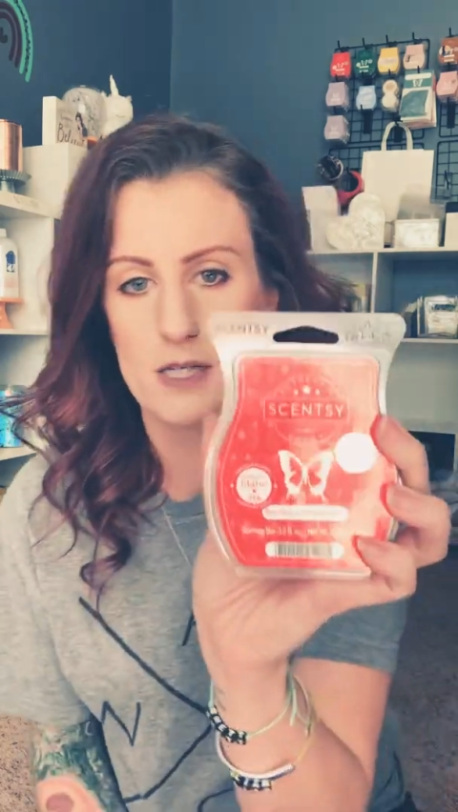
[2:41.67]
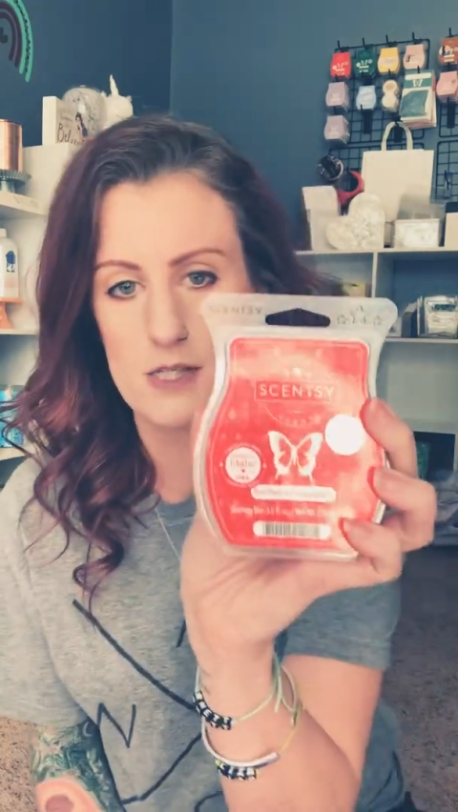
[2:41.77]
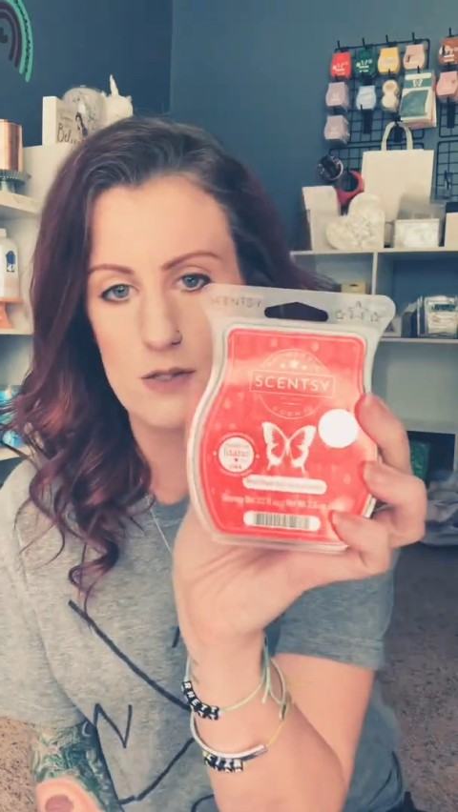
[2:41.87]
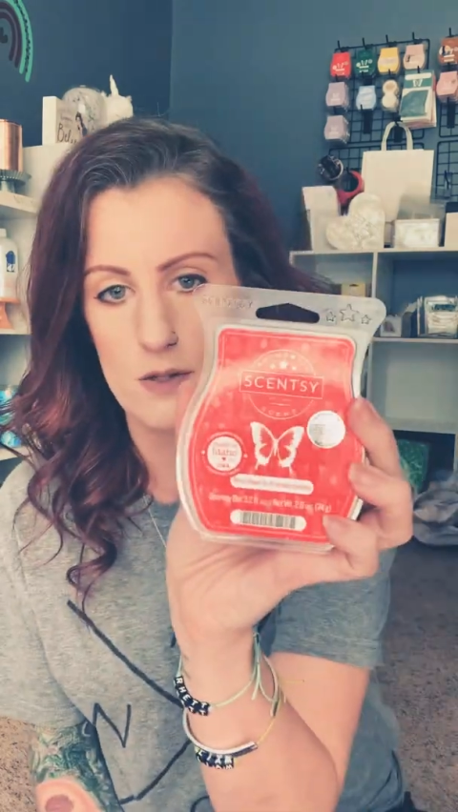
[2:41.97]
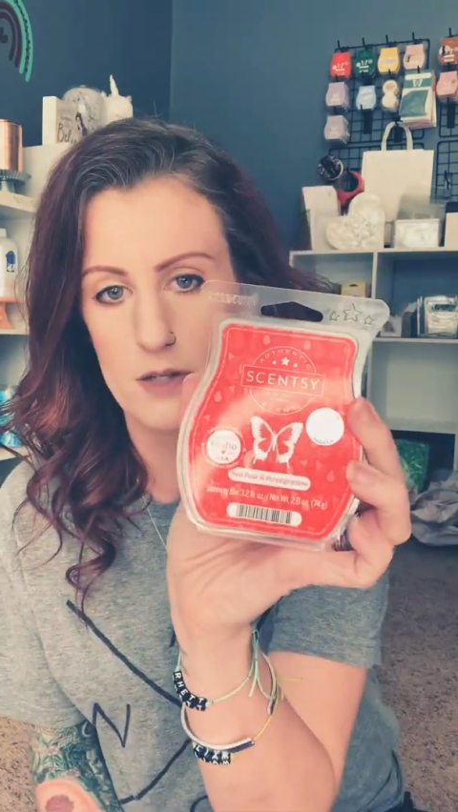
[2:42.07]

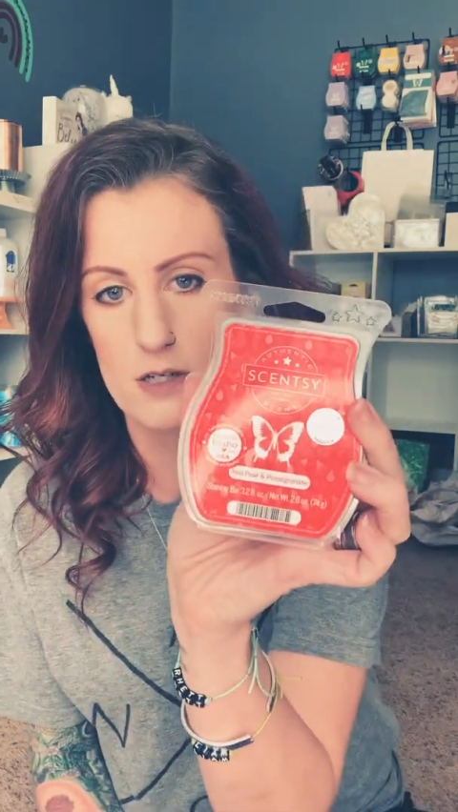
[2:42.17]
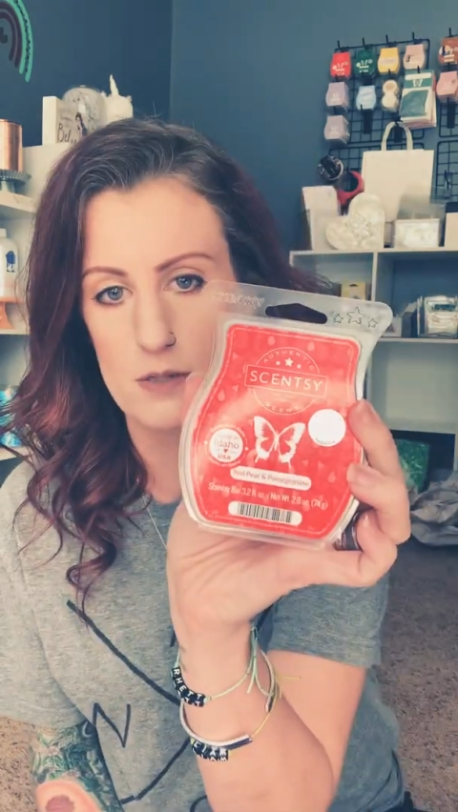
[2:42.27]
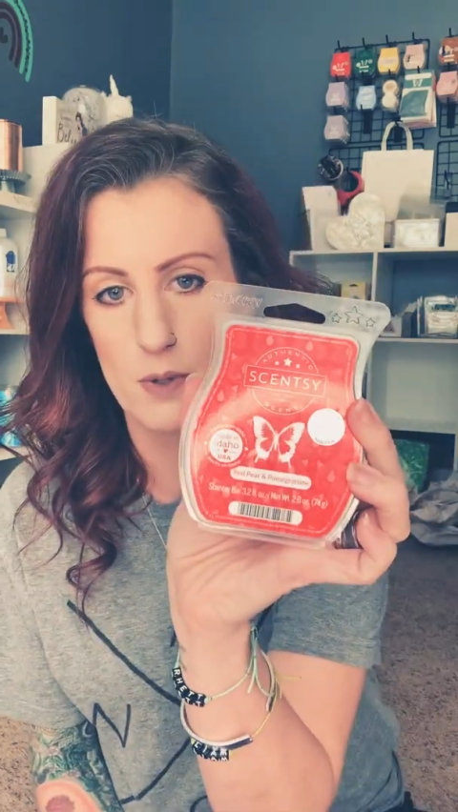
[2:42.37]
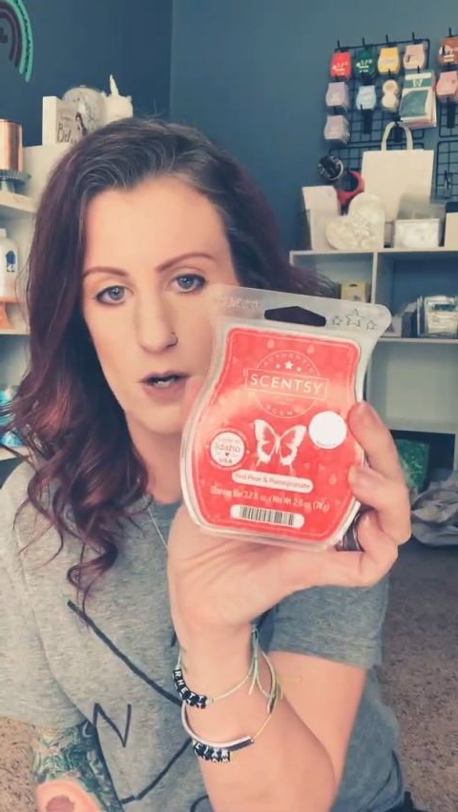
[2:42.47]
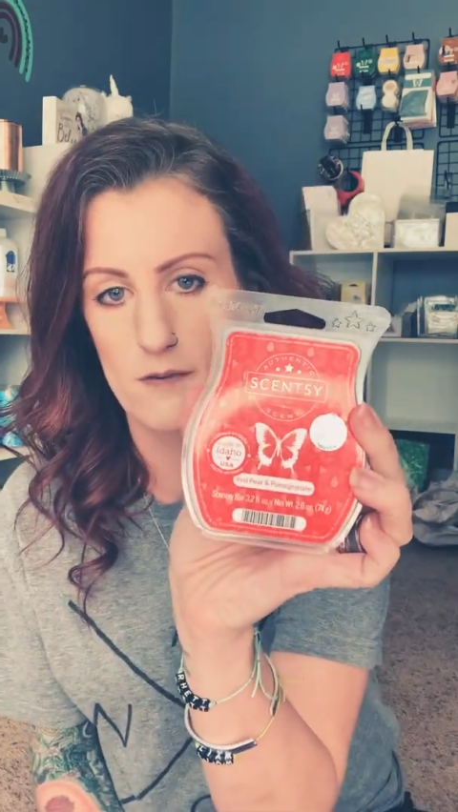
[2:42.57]
So there's a
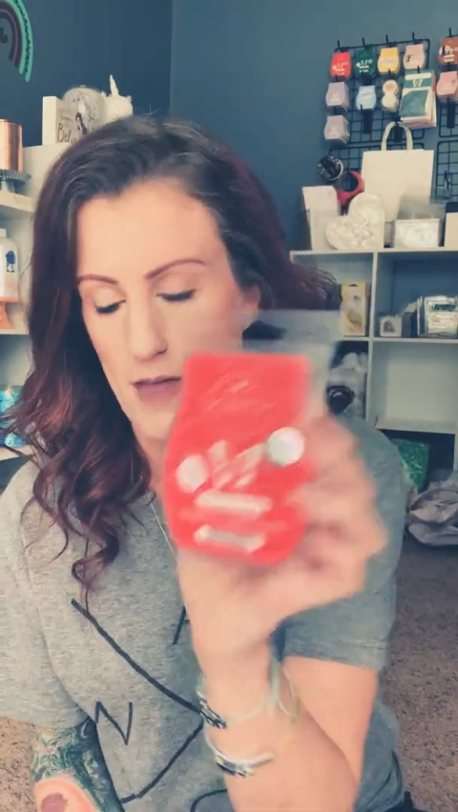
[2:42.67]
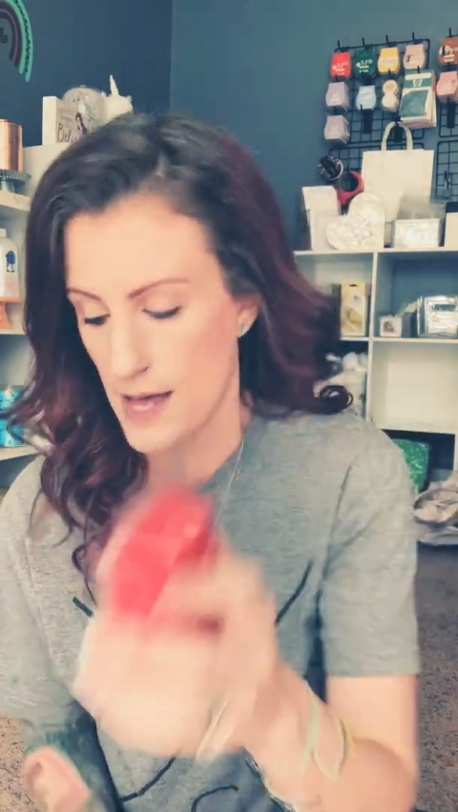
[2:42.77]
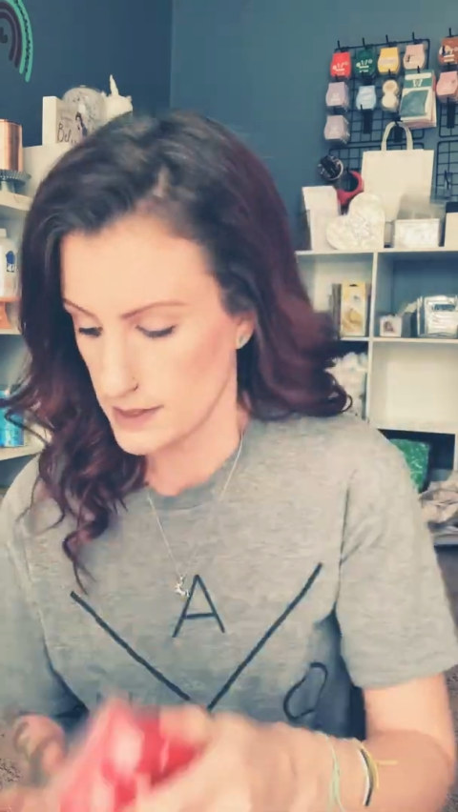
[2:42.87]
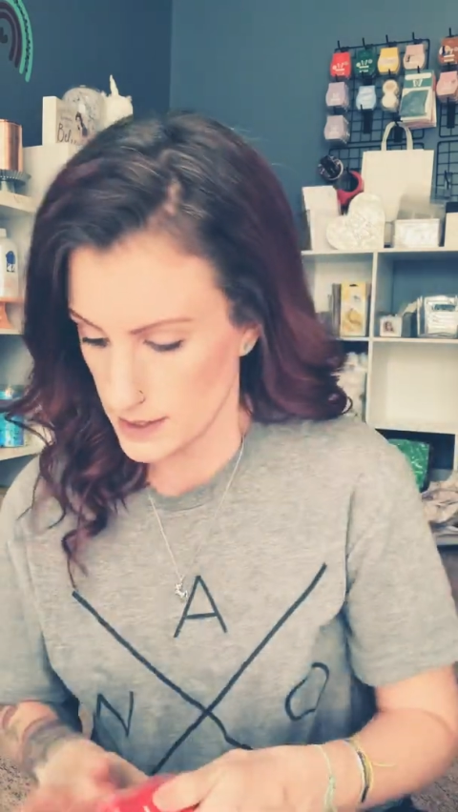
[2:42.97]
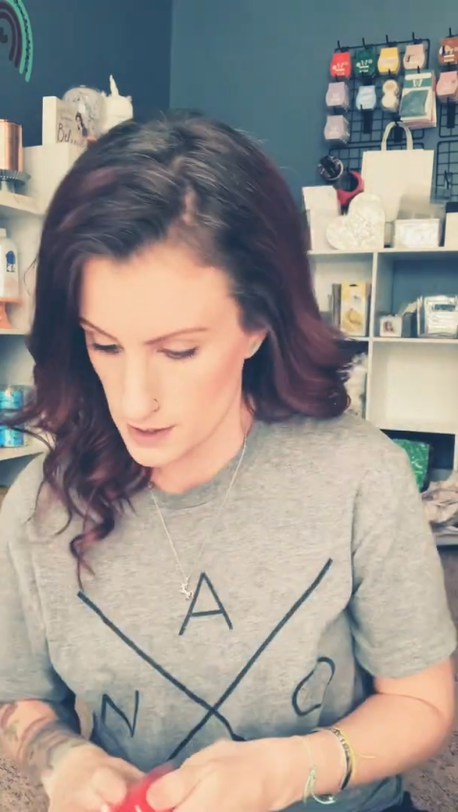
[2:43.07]
bar of that
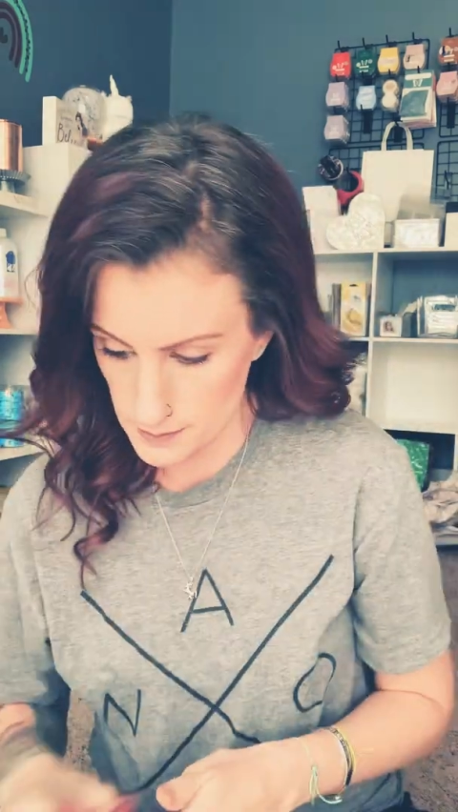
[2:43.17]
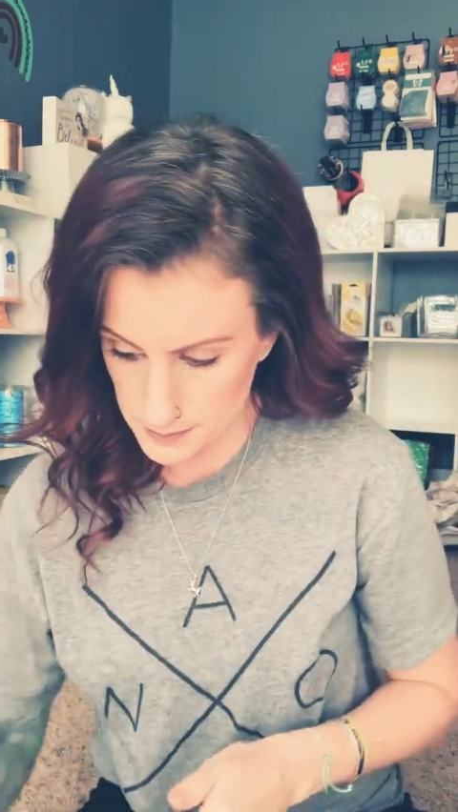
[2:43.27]
in there.